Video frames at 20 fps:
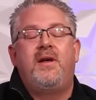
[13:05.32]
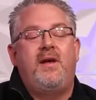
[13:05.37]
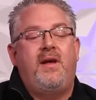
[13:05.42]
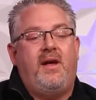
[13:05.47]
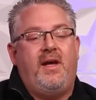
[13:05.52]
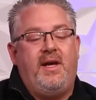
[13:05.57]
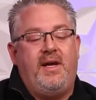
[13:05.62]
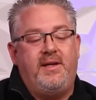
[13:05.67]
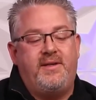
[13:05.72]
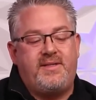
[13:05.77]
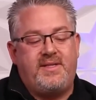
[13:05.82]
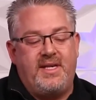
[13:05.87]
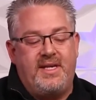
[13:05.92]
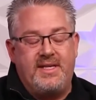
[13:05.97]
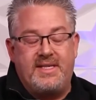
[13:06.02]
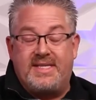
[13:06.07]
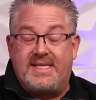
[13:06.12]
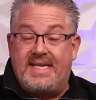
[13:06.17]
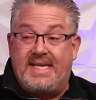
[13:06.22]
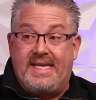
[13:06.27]
it's
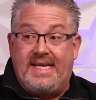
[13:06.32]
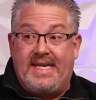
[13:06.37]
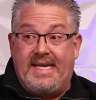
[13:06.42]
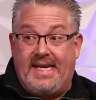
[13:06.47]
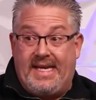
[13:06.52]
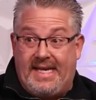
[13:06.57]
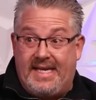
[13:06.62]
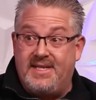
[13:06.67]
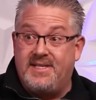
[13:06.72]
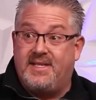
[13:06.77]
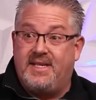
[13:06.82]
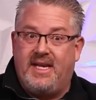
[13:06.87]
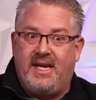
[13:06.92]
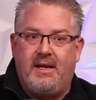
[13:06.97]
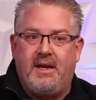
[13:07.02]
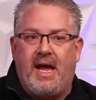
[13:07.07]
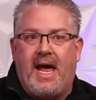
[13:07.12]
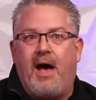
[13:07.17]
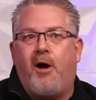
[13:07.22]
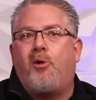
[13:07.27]
easy.
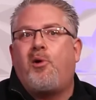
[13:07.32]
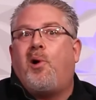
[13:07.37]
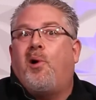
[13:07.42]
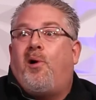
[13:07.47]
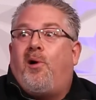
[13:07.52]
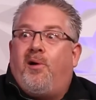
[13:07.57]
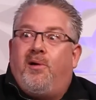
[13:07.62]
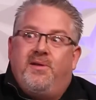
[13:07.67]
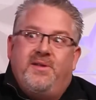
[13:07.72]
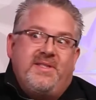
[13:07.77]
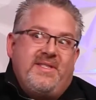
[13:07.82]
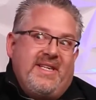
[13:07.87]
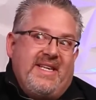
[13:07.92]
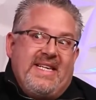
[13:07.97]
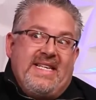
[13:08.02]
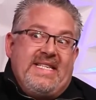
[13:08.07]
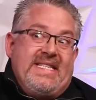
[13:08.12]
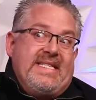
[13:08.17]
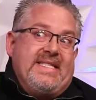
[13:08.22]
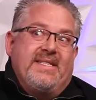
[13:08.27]
Alcohol is
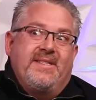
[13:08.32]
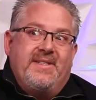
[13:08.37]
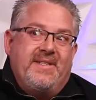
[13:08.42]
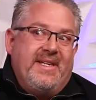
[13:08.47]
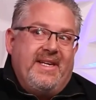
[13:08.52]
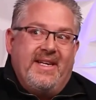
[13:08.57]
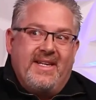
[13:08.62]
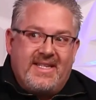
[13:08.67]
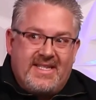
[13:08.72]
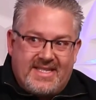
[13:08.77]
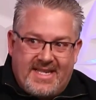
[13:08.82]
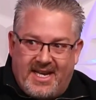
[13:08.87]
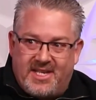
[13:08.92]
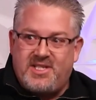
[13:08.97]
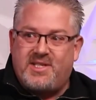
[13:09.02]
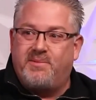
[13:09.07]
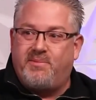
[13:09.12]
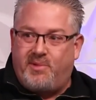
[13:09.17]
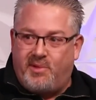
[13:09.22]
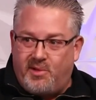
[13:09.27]
easily
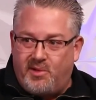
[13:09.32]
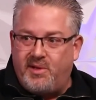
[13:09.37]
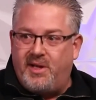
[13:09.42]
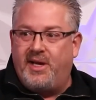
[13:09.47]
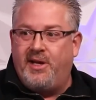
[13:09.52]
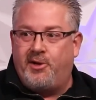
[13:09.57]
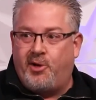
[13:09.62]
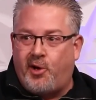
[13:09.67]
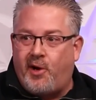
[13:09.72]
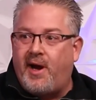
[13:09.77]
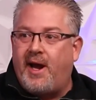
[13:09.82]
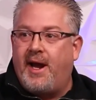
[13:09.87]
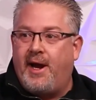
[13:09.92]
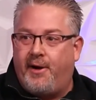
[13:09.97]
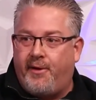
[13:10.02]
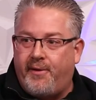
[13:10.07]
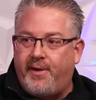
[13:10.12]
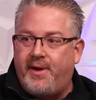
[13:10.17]
accessible in our area.